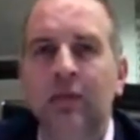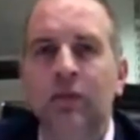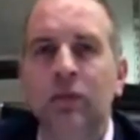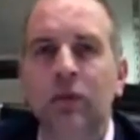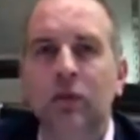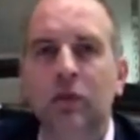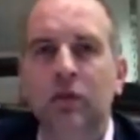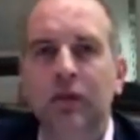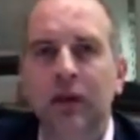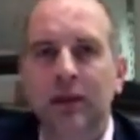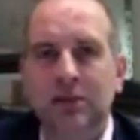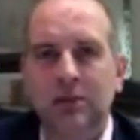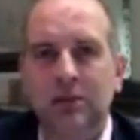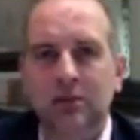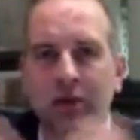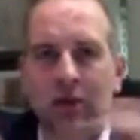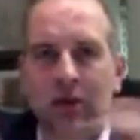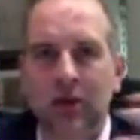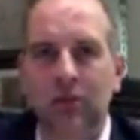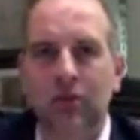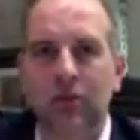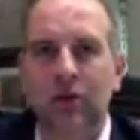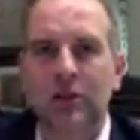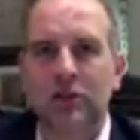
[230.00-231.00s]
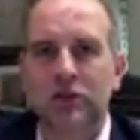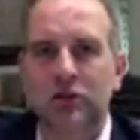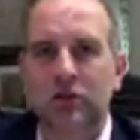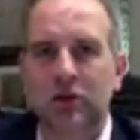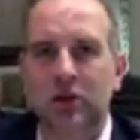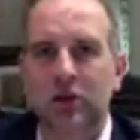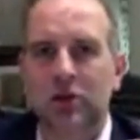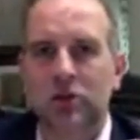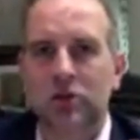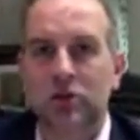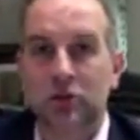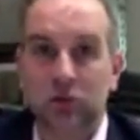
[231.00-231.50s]
if you've had something like a breast
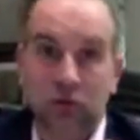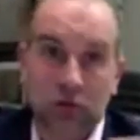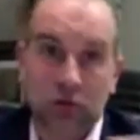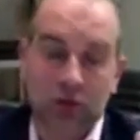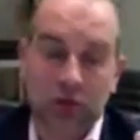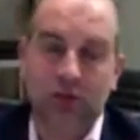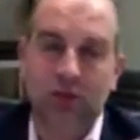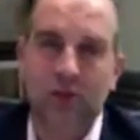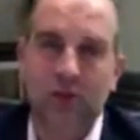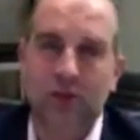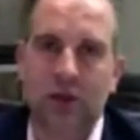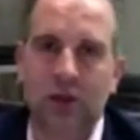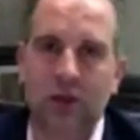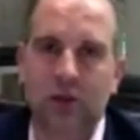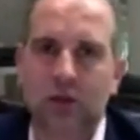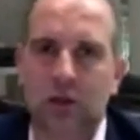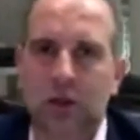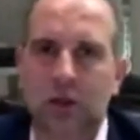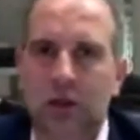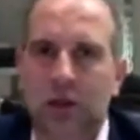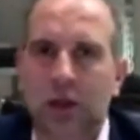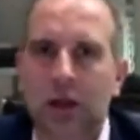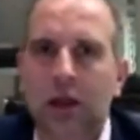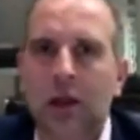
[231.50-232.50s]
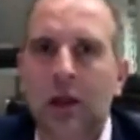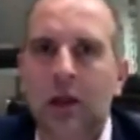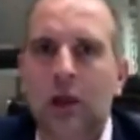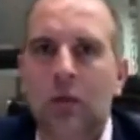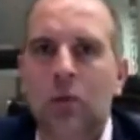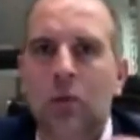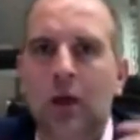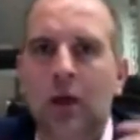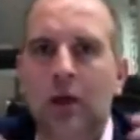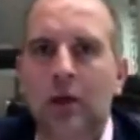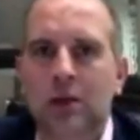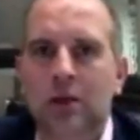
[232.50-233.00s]
reduction or a tummy tuck or something like that,
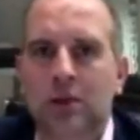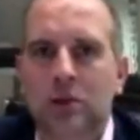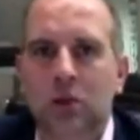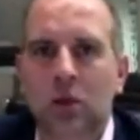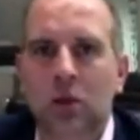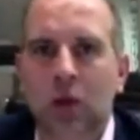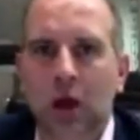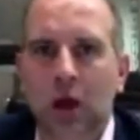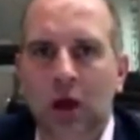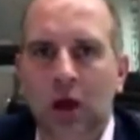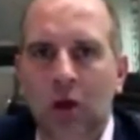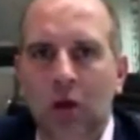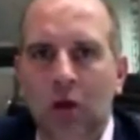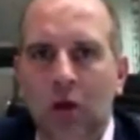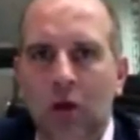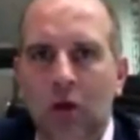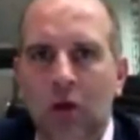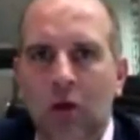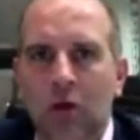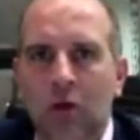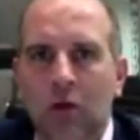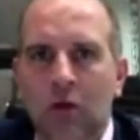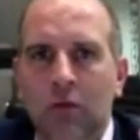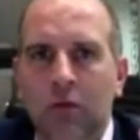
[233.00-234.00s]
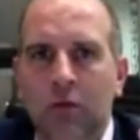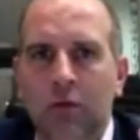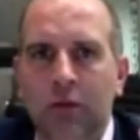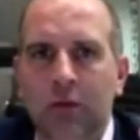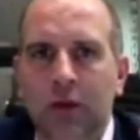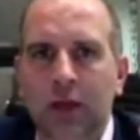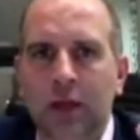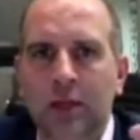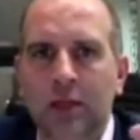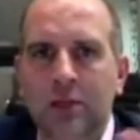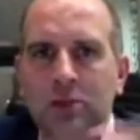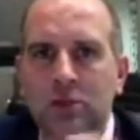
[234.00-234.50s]
where there's quite a lot of
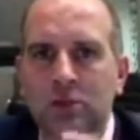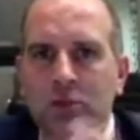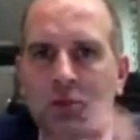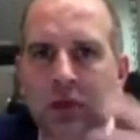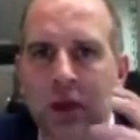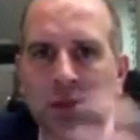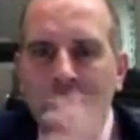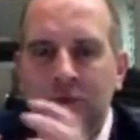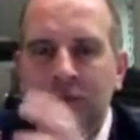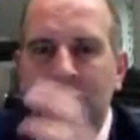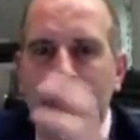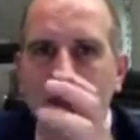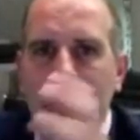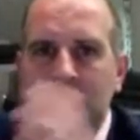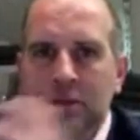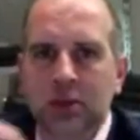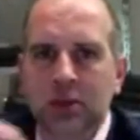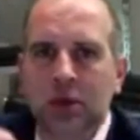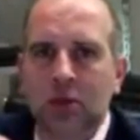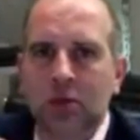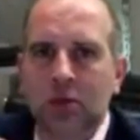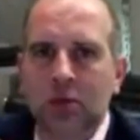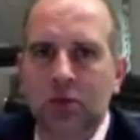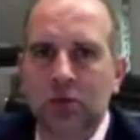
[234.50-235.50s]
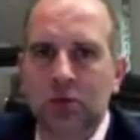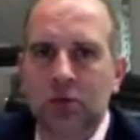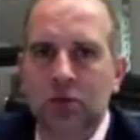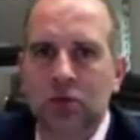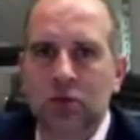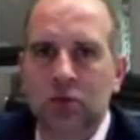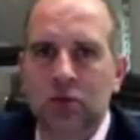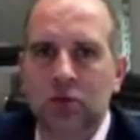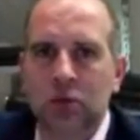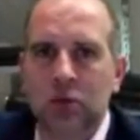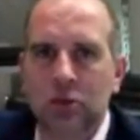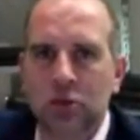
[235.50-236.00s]
interrupted dissolvable
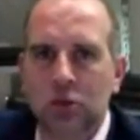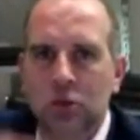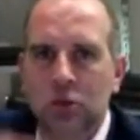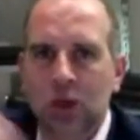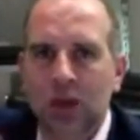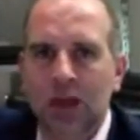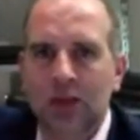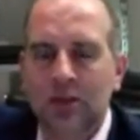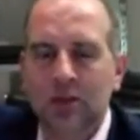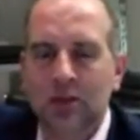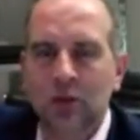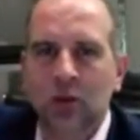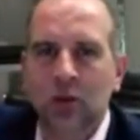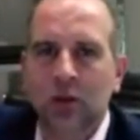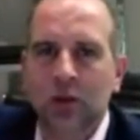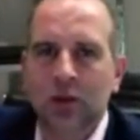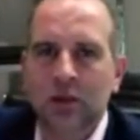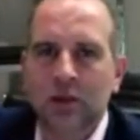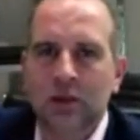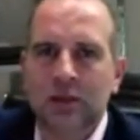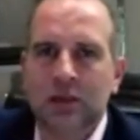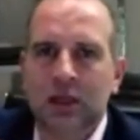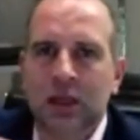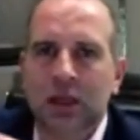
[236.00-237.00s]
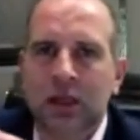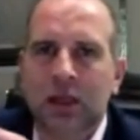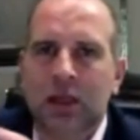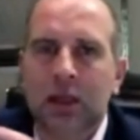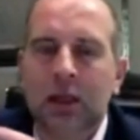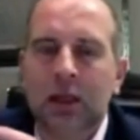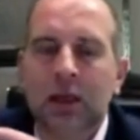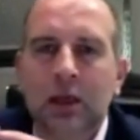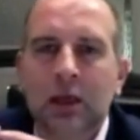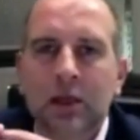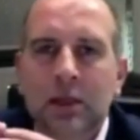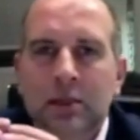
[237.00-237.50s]
sutures as well as the one in the skin,
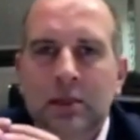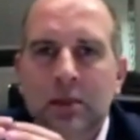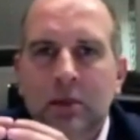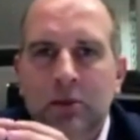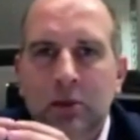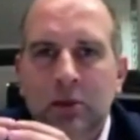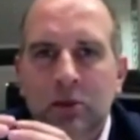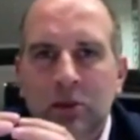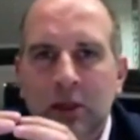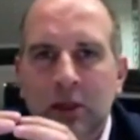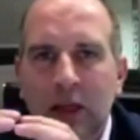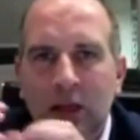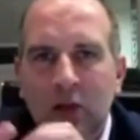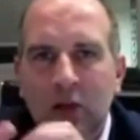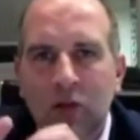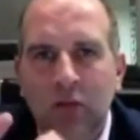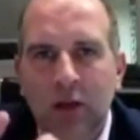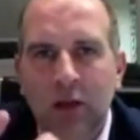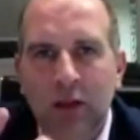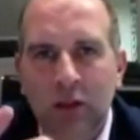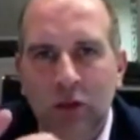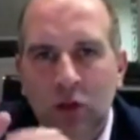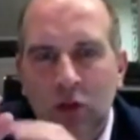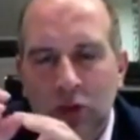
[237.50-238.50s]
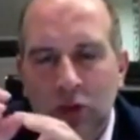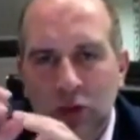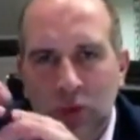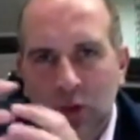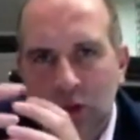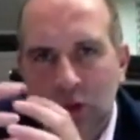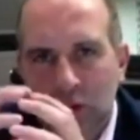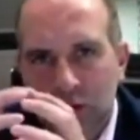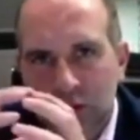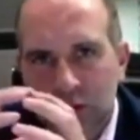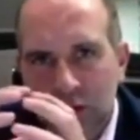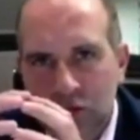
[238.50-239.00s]
sometimes you get little red dots where
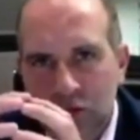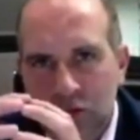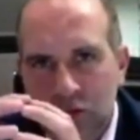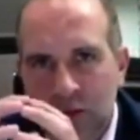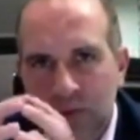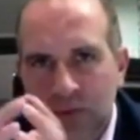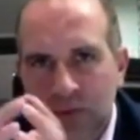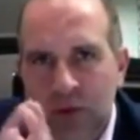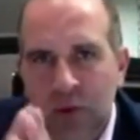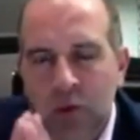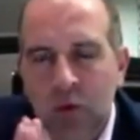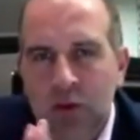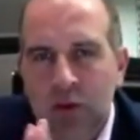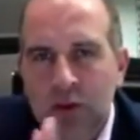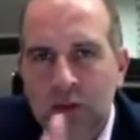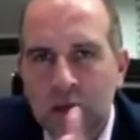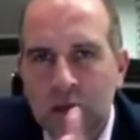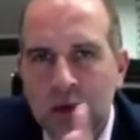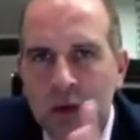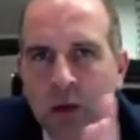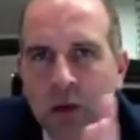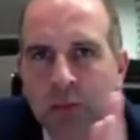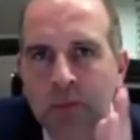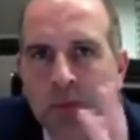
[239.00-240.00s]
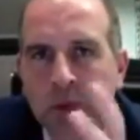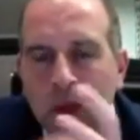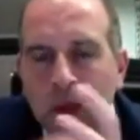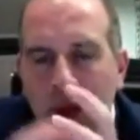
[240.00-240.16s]
those interrupted ones are.